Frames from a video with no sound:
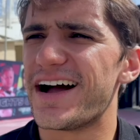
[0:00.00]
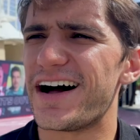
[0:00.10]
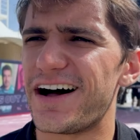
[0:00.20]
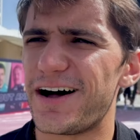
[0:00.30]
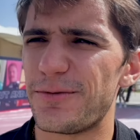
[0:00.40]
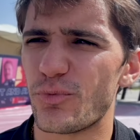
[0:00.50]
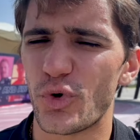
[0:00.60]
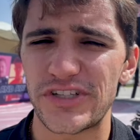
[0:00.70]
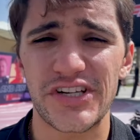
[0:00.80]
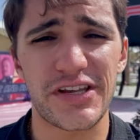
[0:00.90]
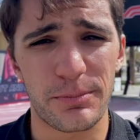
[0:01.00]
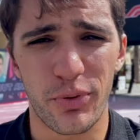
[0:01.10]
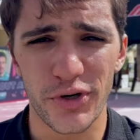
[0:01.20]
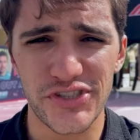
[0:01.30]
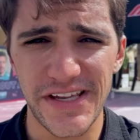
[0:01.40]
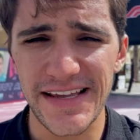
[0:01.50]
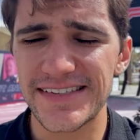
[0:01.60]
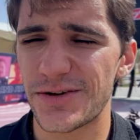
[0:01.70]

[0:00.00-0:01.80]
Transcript: um, which is in Portuguese,